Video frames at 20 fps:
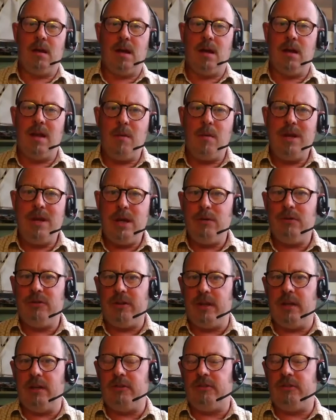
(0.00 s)
And they were
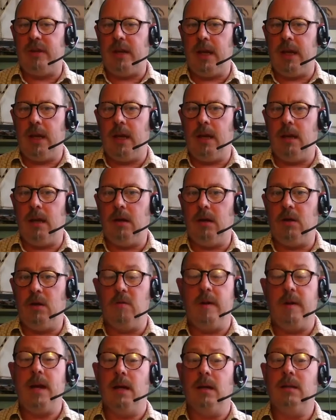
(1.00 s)
using this in
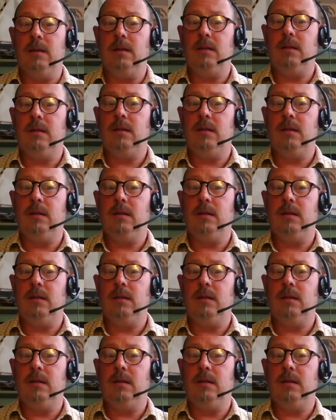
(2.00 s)
Korea.